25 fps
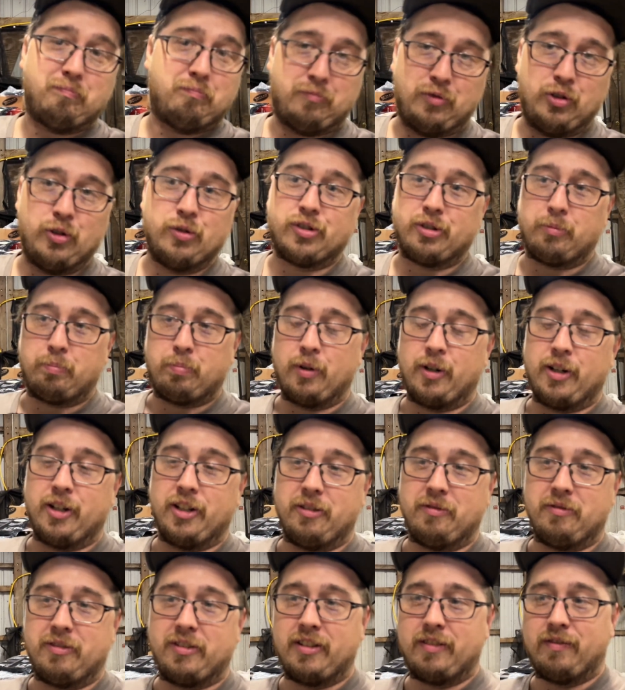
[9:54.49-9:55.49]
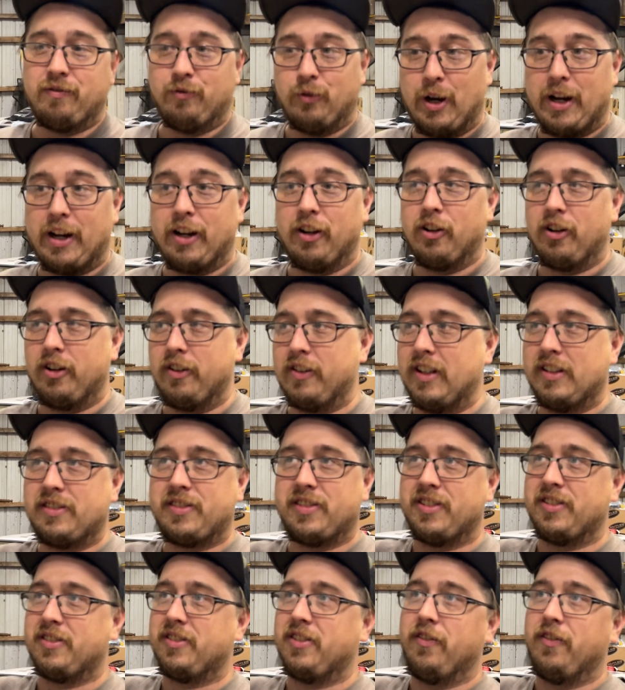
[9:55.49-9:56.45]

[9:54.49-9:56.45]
usually pretty regular, unless it,